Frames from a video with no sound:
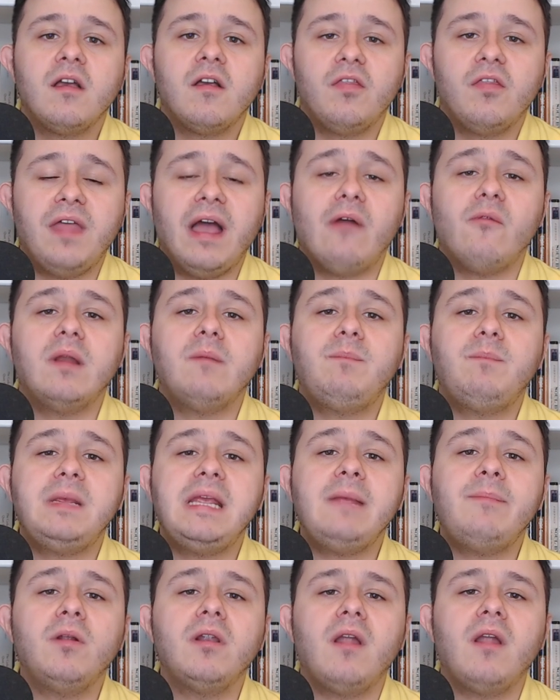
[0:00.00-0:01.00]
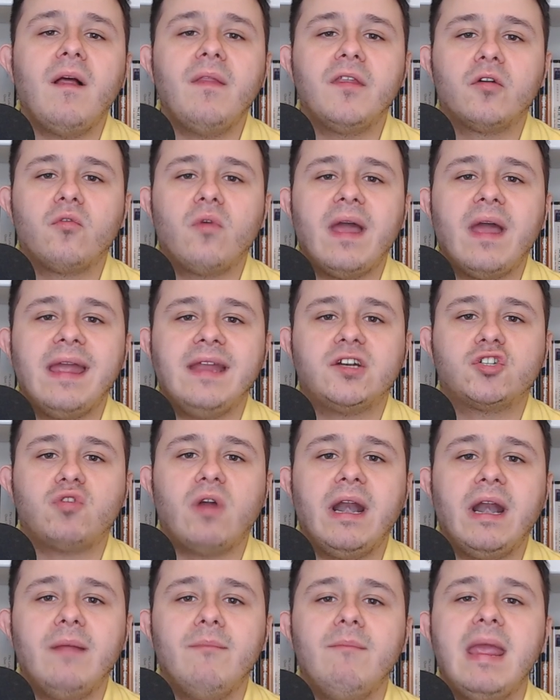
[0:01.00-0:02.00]
that when people on the right
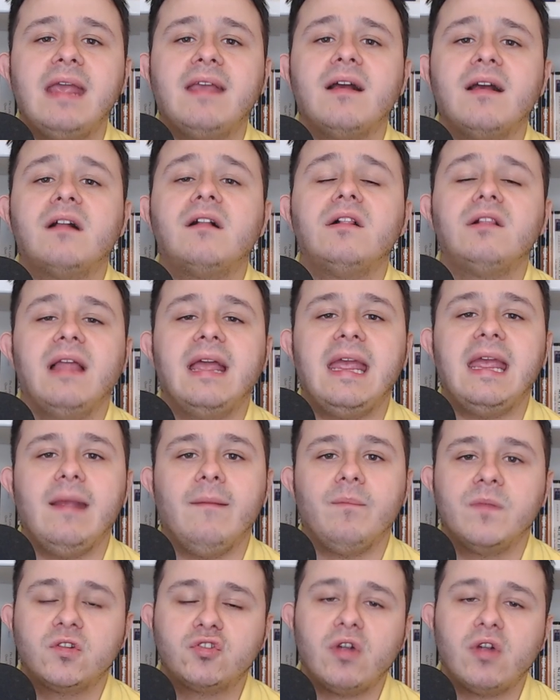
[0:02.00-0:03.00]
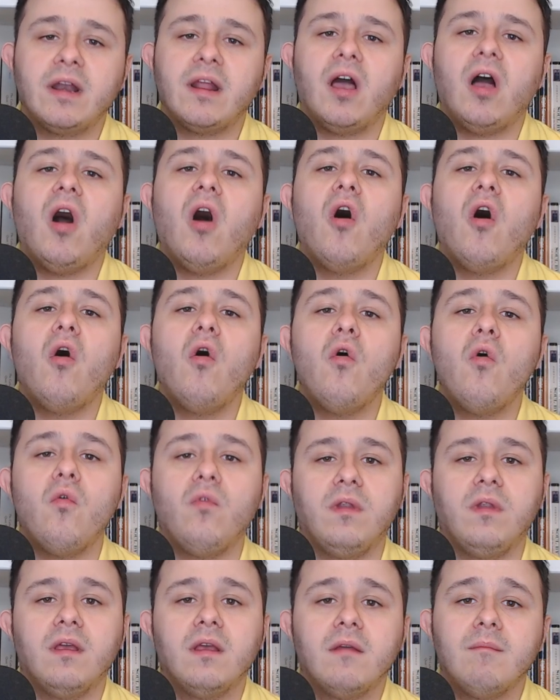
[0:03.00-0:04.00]
try to make a claim, try to
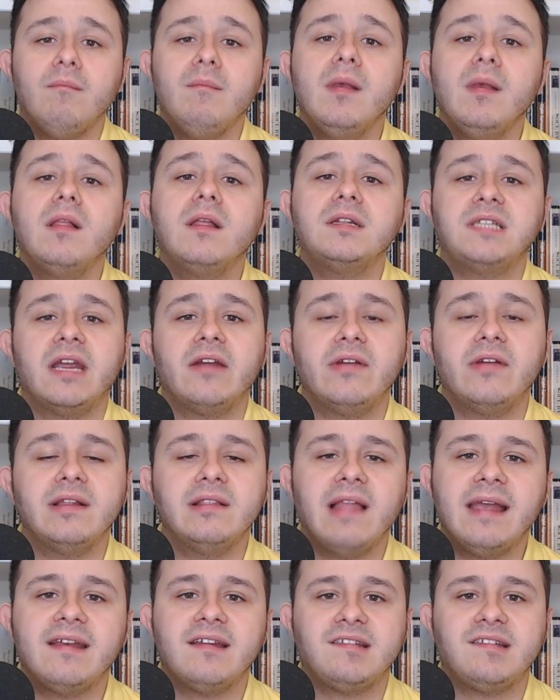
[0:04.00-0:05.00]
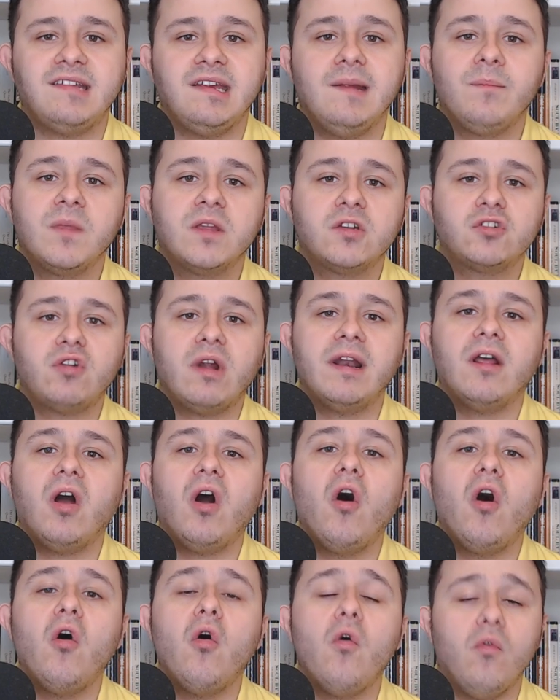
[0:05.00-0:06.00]
own military legacy, try to
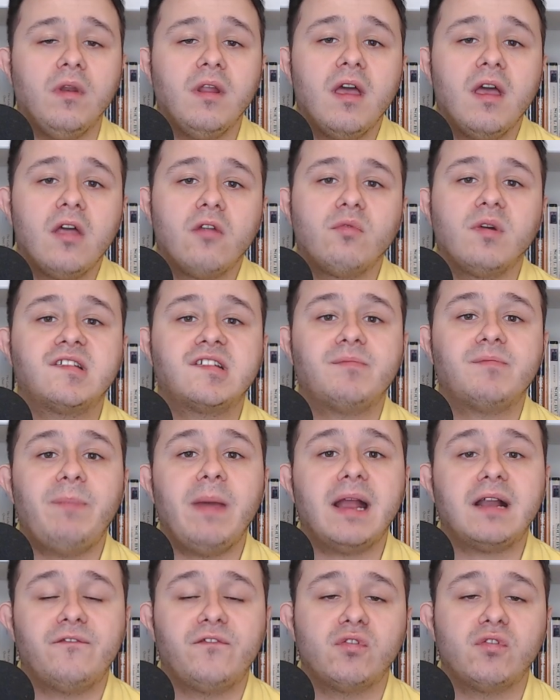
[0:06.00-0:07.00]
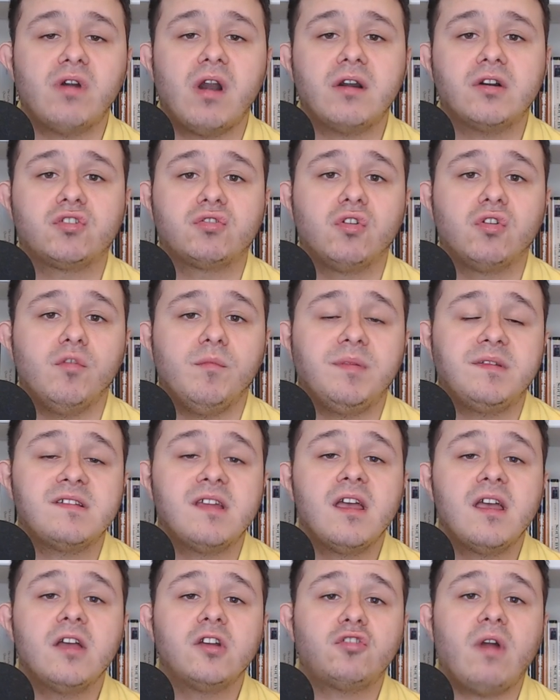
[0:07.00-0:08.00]
own respect for our
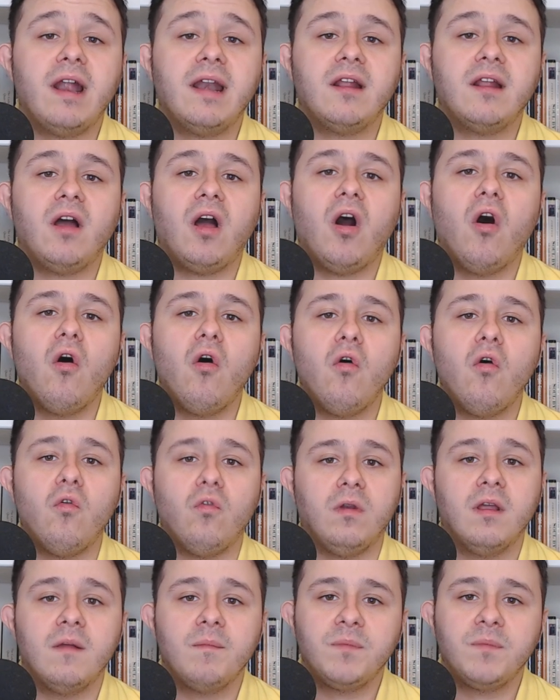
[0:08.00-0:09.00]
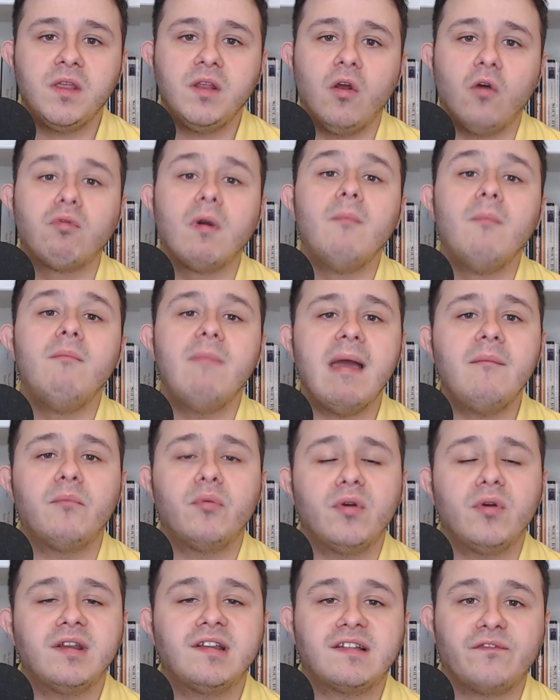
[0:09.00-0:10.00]
troops, try to own, you know,
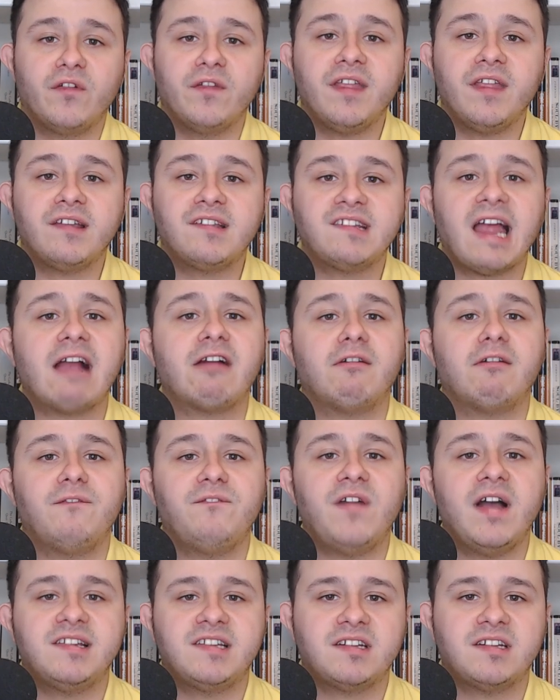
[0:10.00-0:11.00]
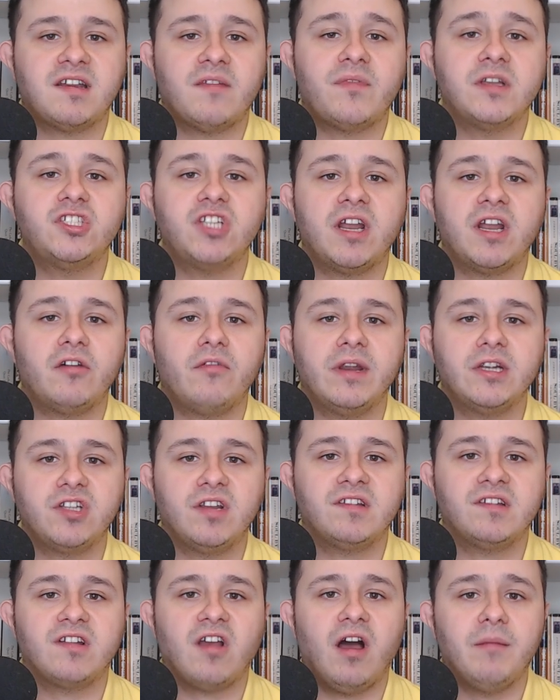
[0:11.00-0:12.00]
remembrance for the sacrifices of the
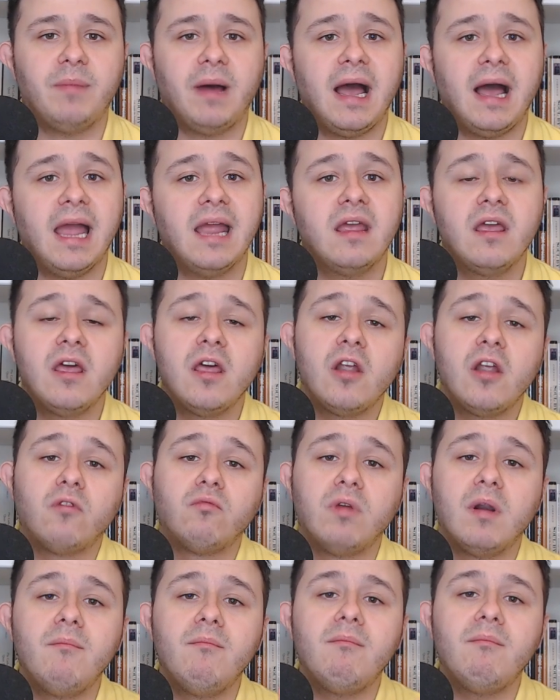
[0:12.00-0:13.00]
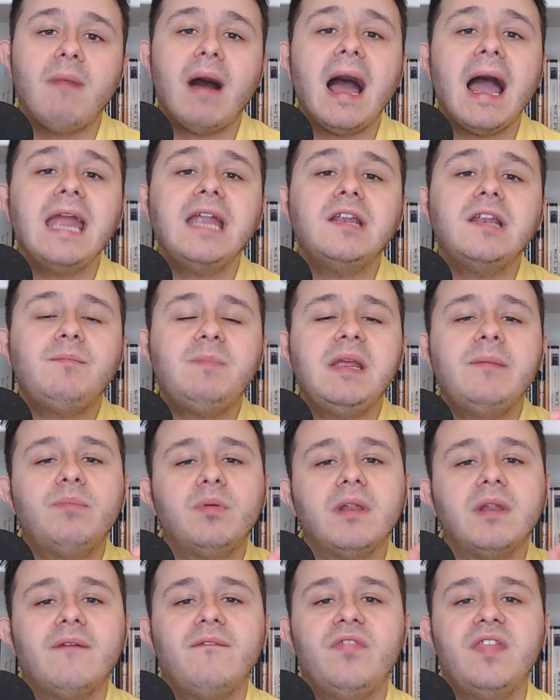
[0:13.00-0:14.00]
generations gone by. Remind
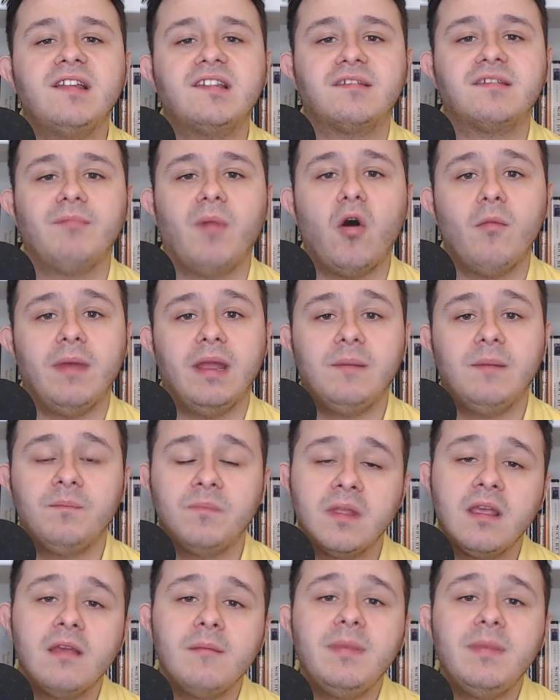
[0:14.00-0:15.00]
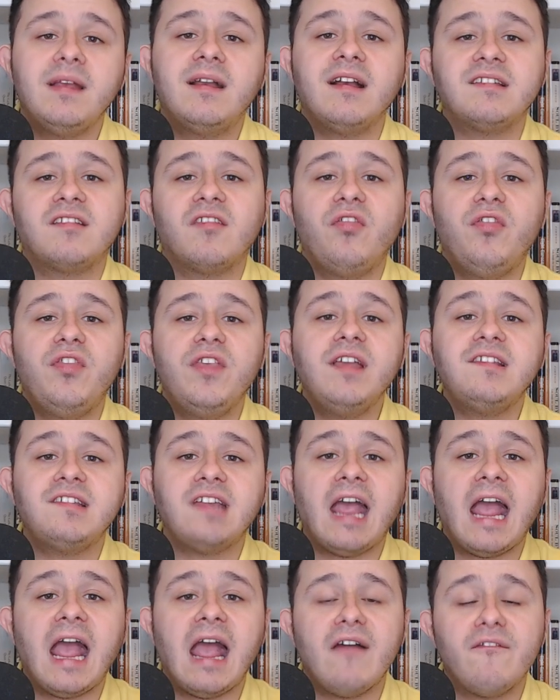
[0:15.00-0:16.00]
people of this moment, because
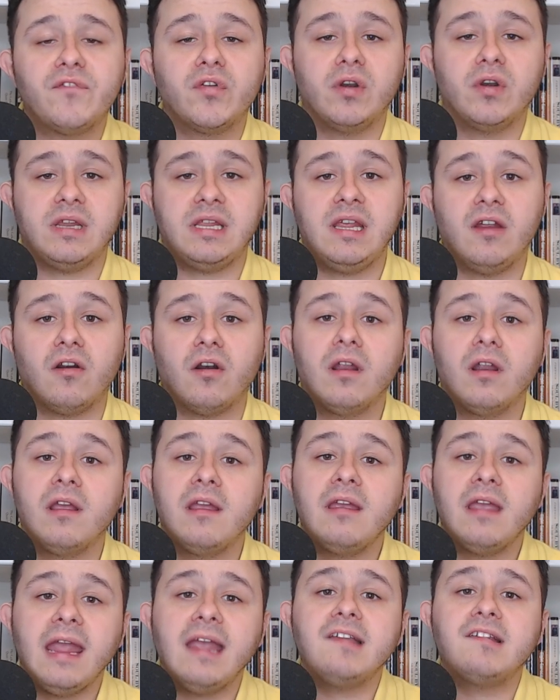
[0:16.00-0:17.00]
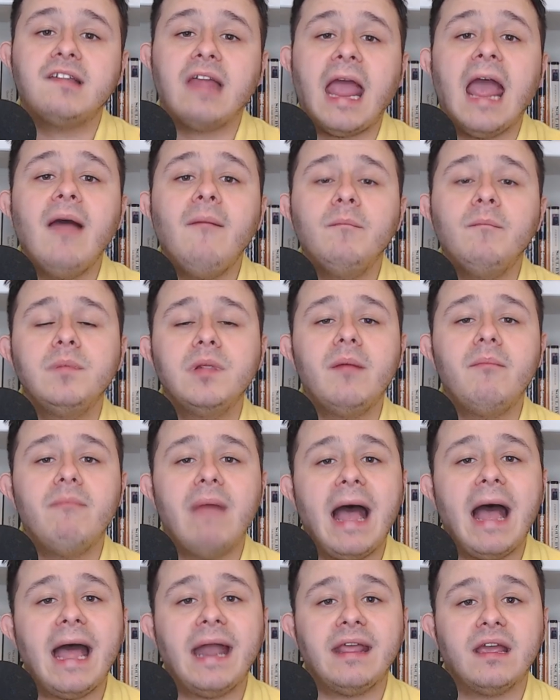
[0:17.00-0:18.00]
this effort here is
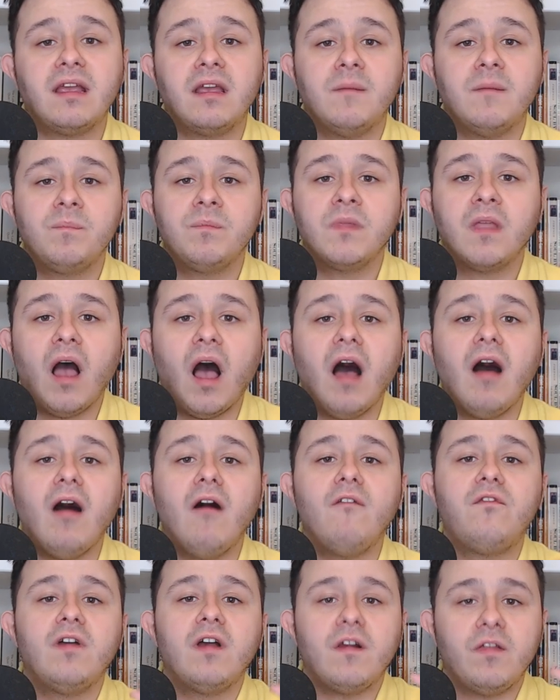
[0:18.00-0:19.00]
emblematic of